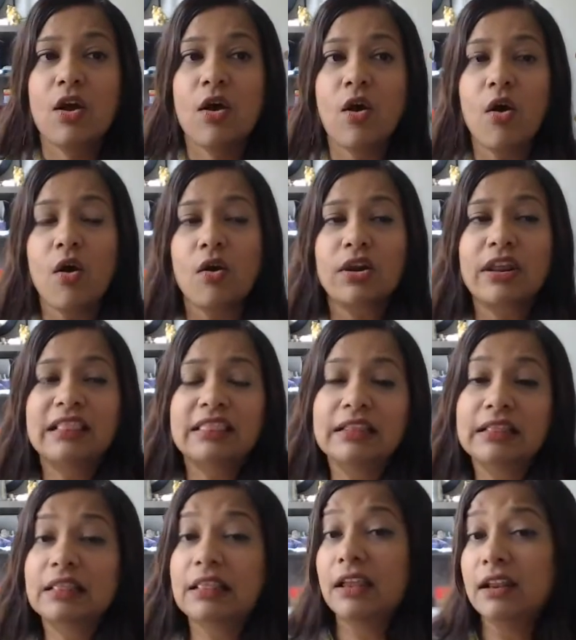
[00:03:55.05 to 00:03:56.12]
or in the
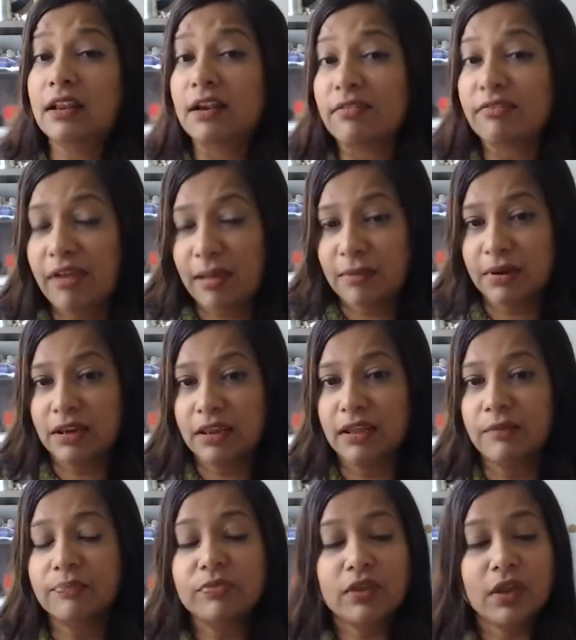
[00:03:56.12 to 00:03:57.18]
Theta
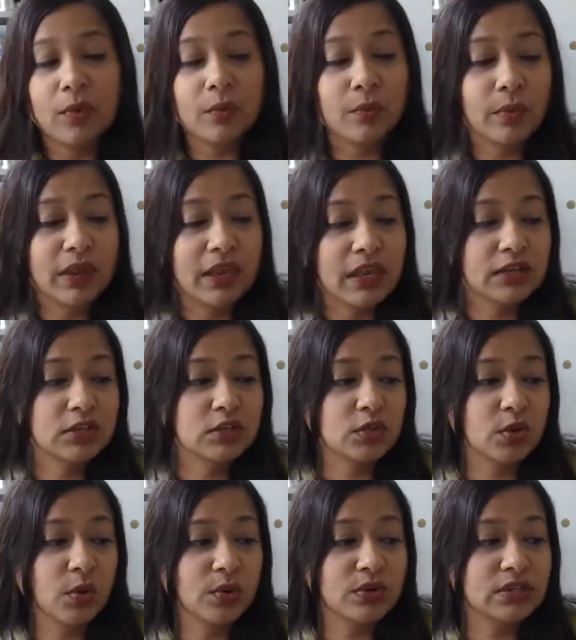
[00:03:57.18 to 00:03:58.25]
family we
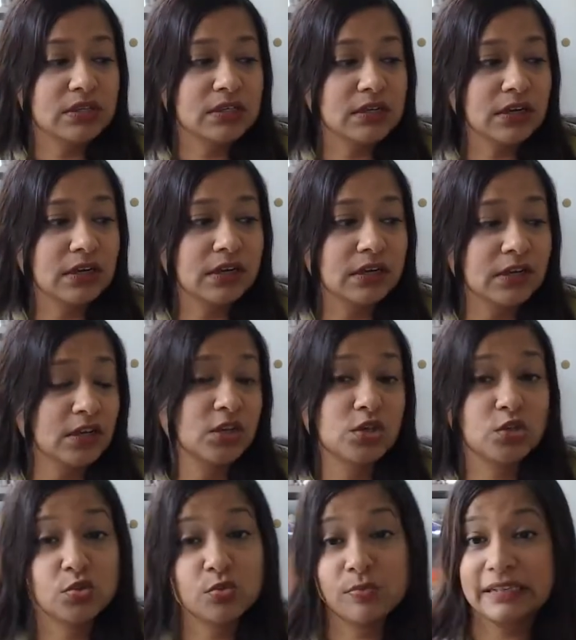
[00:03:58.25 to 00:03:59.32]
don't
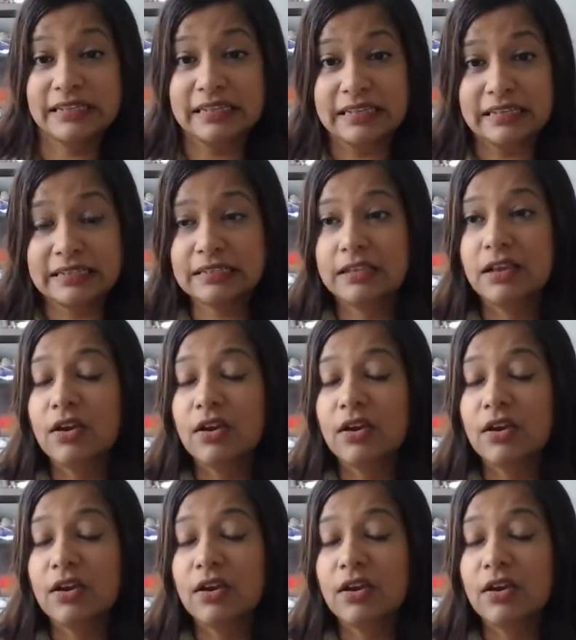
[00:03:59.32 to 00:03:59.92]
do business,